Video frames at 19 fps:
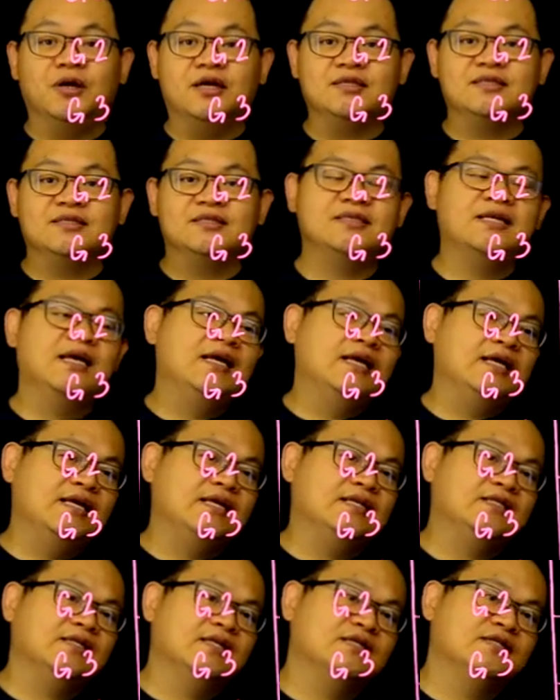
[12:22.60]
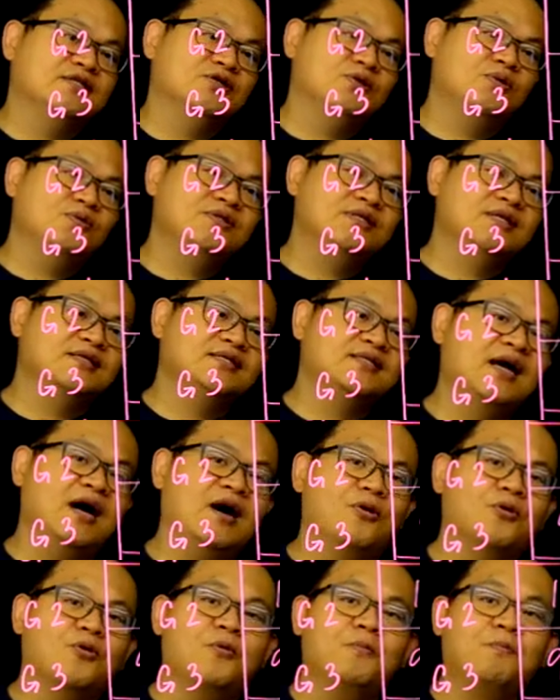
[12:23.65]
us? It shows us
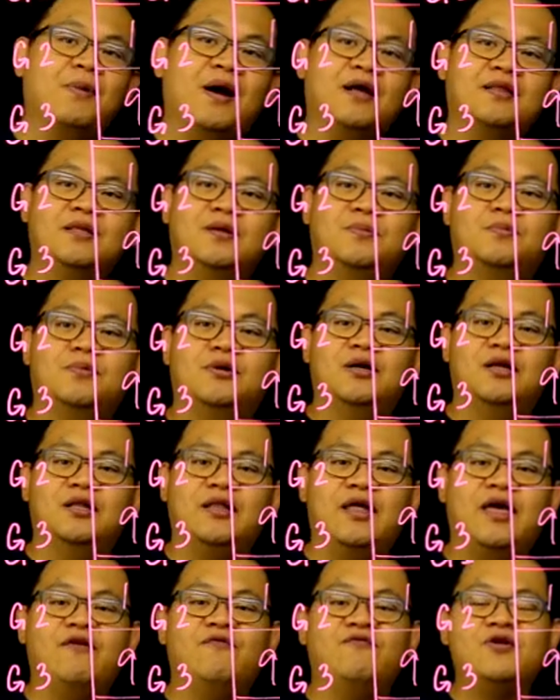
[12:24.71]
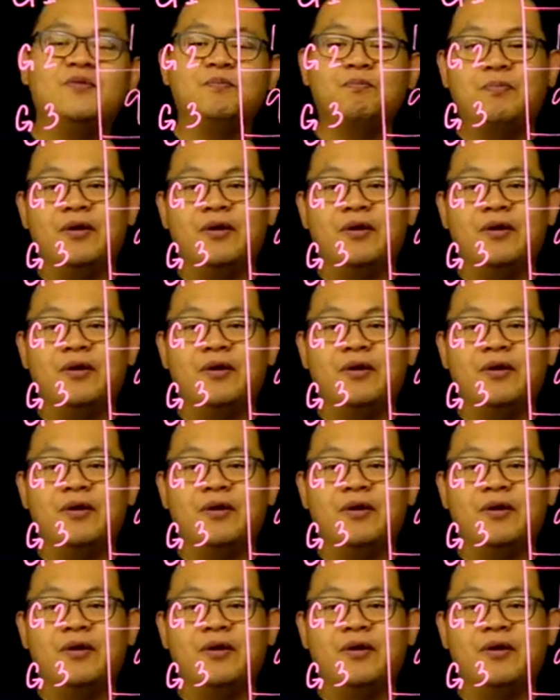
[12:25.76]
how compatible every